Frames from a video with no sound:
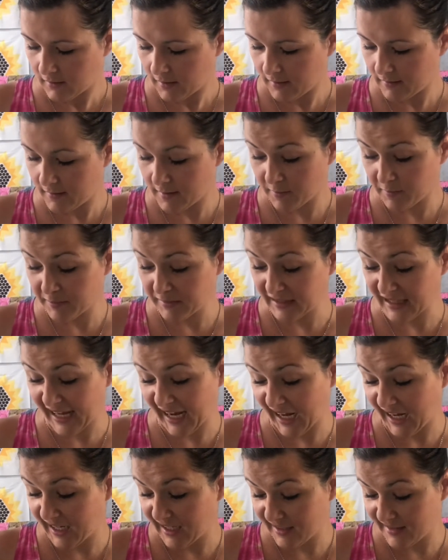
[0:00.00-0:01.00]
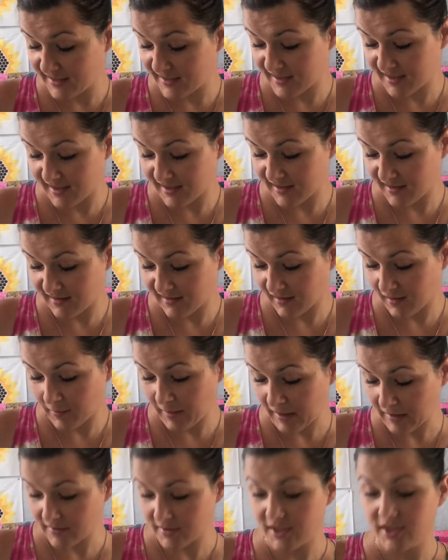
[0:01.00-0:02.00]
the blades are
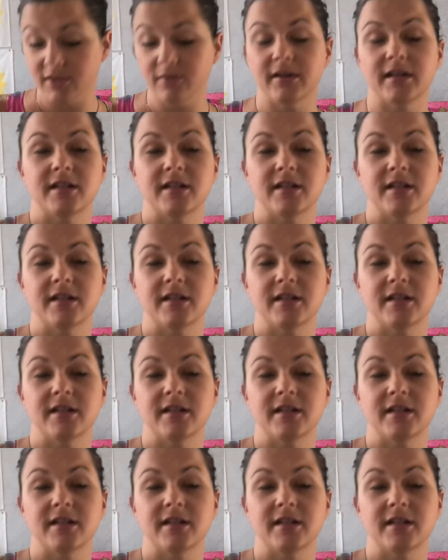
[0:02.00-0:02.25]
about 2